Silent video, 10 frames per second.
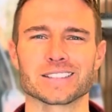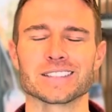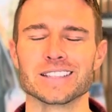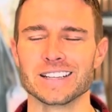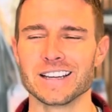
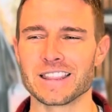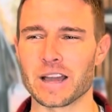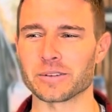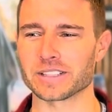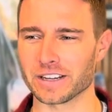And
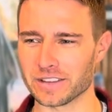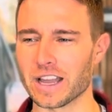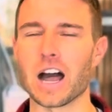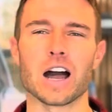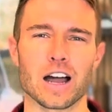that was kind of
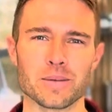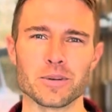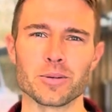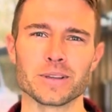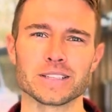the aha
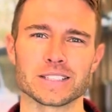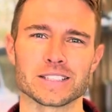moment,